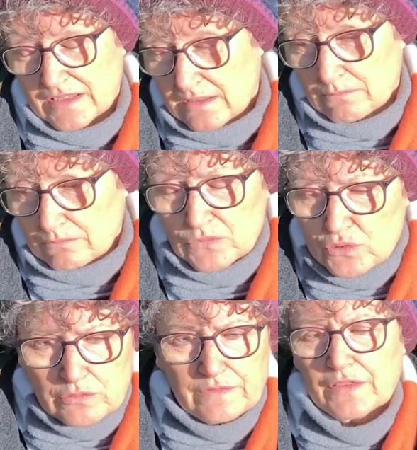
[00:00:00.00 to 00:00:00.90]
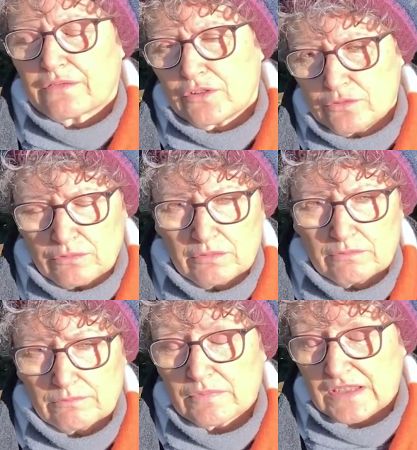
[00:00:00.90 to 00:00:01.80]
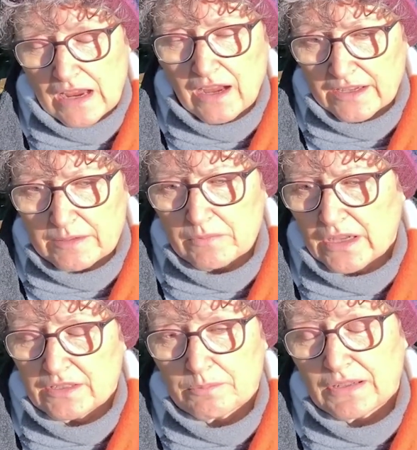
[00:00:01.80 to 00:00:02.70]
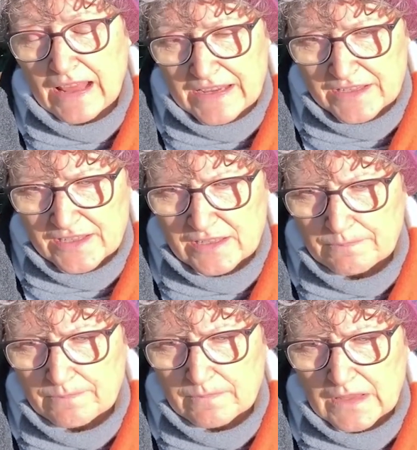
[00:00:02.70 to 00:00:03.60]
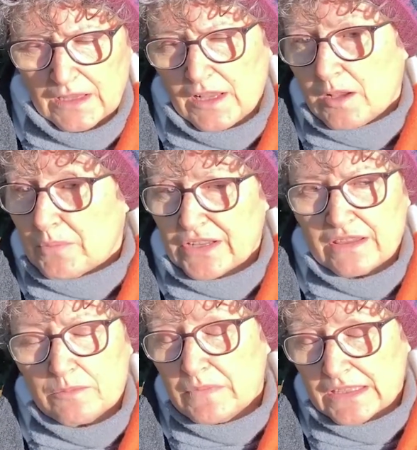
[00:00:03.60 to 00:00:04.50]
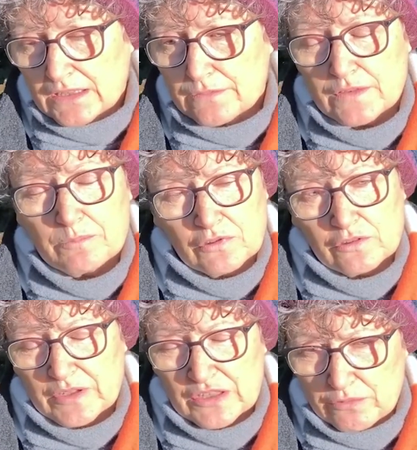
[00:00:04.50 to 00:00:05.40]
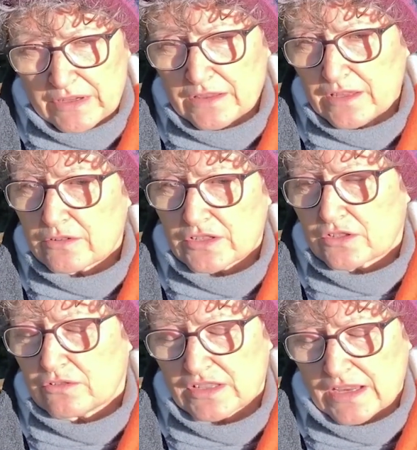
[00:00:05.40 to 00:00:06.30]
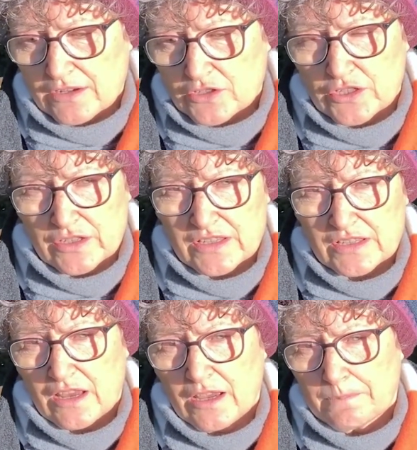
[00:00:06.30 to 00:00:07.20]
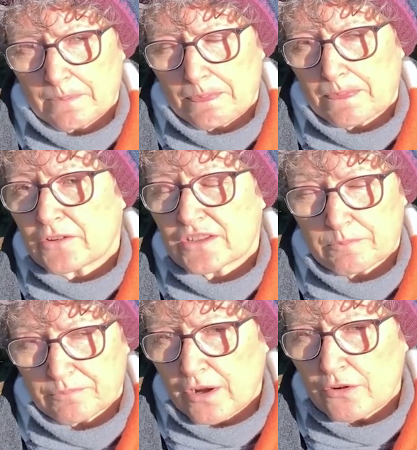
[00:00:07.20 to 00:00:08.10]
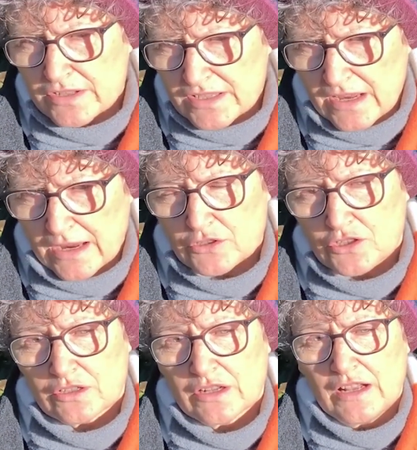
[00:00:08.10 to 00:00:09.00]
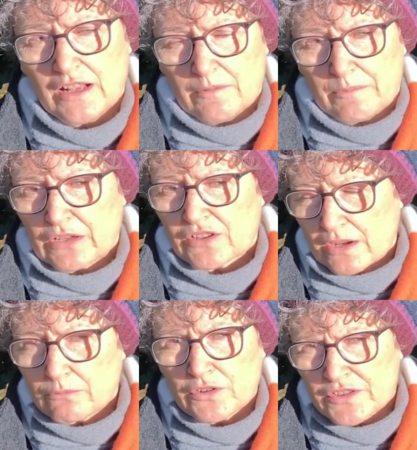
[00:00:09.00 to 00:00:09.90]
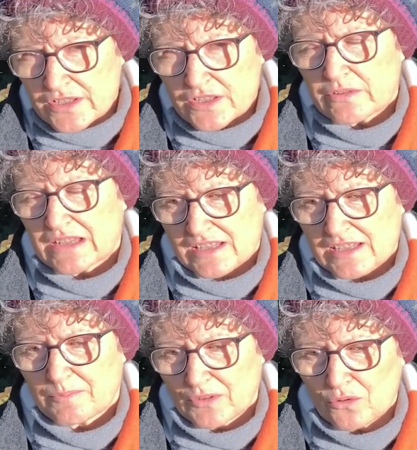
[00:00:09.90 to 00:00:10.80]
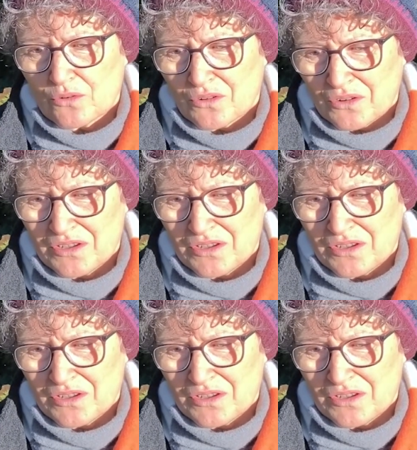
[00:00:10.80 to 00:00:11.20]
move through time and place. But in the middle of the book, between those two sections, there's a prose section, because I wanted to explore